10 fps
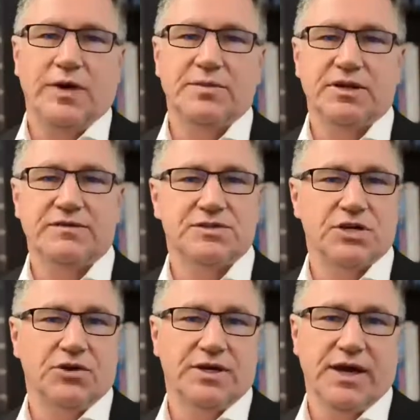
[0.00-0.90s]
We believe
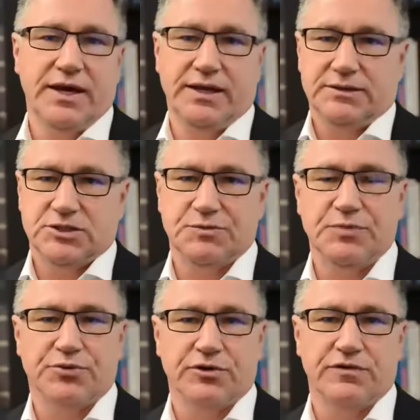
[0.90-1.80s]
it's okay to
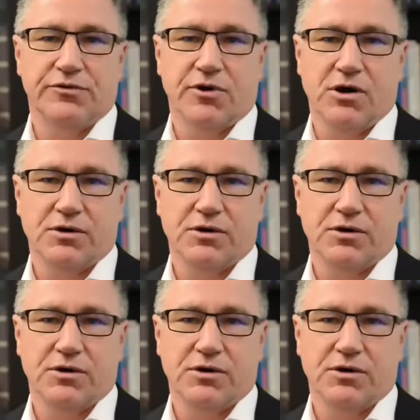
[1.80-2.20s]
be proven